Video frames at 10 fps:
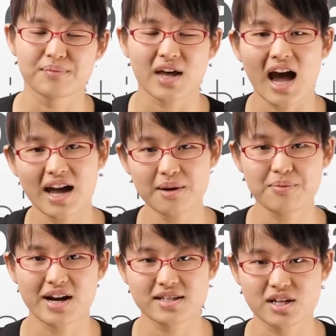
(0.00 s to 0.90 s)
higher
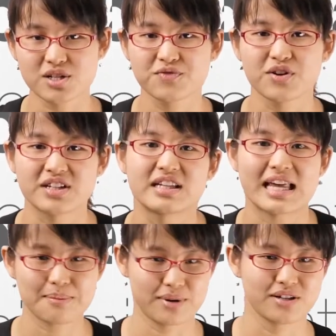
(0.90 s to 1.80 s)
prices for the
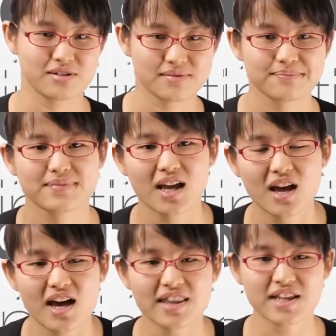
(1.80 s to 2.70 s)
late birds.
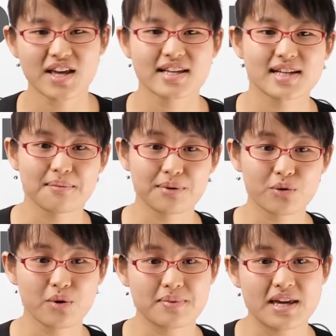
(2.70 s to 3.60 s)
Another
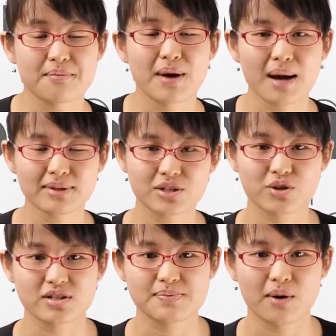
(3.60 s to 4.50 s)
example would be in public
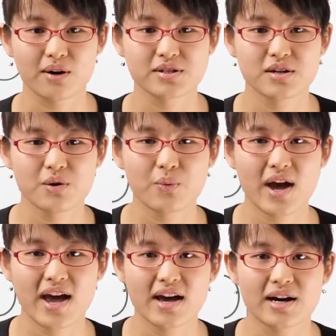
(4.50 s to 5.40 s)
transport,
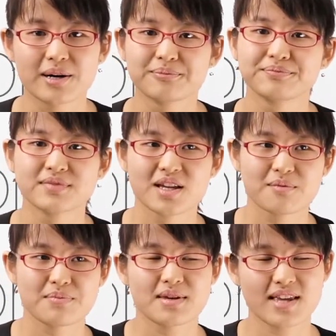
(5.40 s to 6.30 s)
where
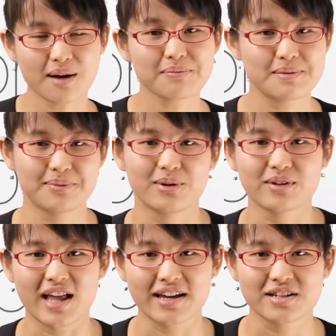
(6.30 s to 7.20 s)
young people
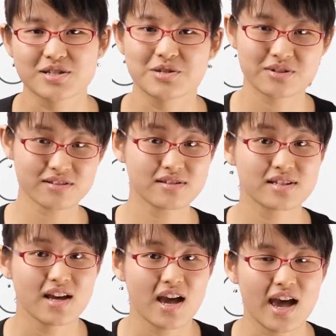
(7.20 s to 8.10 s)
like
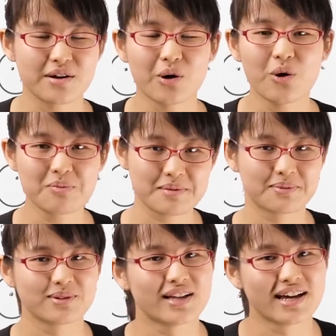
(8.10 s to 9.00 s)
students and old
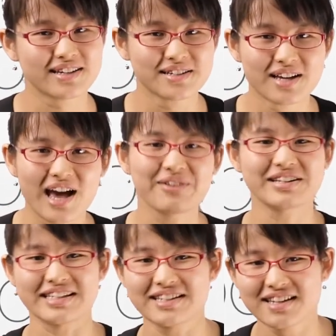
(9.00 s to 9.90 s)
people like
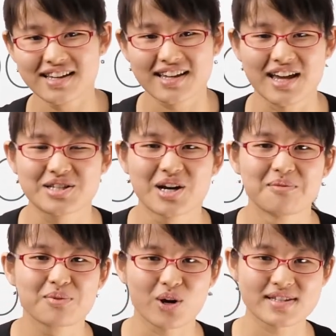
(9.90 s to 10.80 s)
elderly get
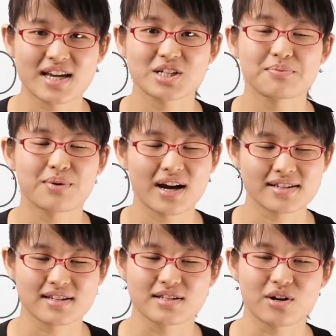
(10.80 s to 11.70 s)
concession
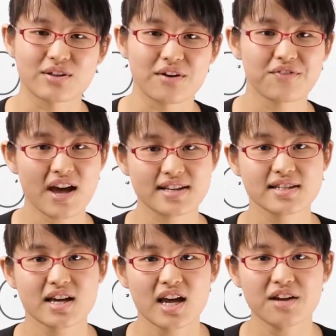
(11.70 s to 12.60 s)
prices on their fares.
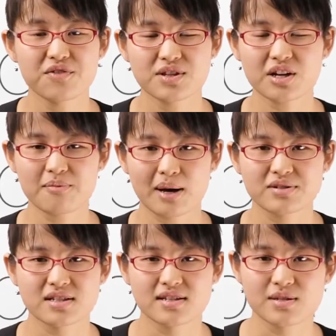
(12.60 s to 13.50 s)
And if you think
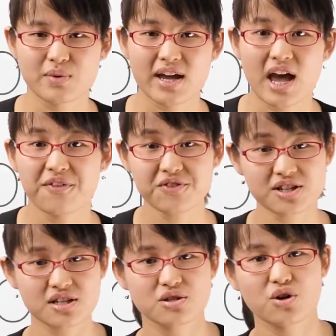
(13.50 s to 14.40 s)
about it this way, at
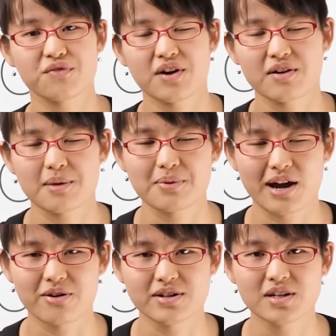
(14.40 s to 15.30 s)
first it's not very
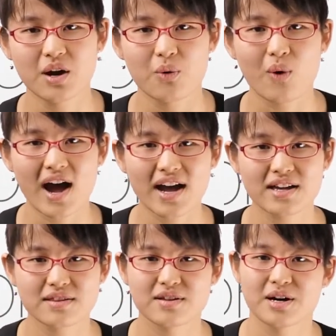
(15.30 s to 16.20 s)
apparent
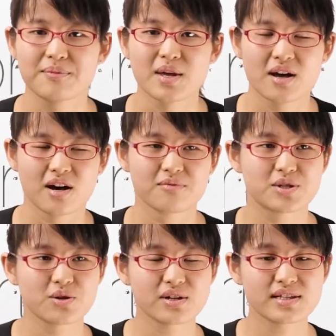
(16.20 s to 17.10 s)
why the
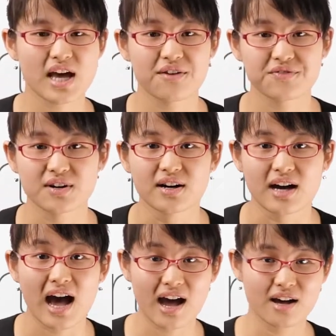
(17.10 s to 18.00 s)
students have
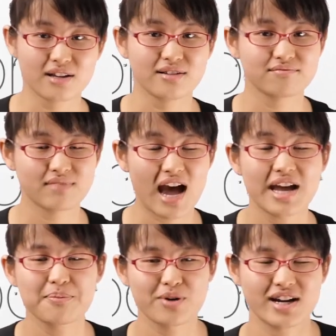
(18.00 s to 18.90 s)
a
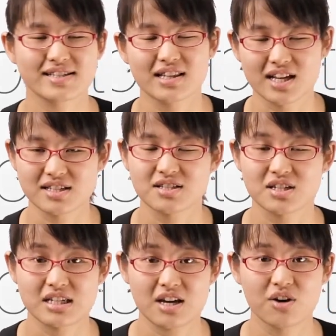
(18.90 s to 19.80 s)
higher price
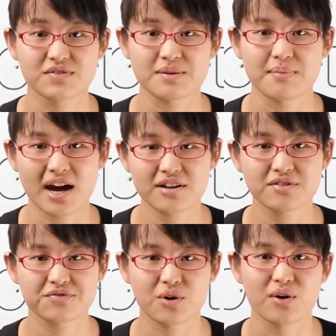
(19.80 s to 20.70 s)
elasticity of
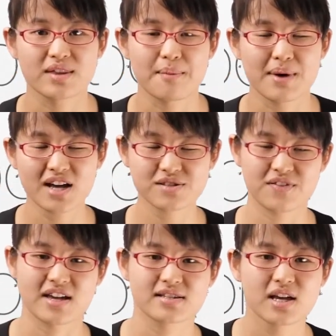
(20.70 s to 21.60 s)
demand for their bus
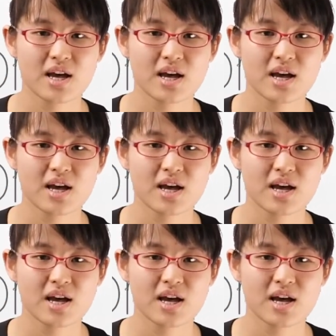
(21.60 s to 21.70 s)
fares.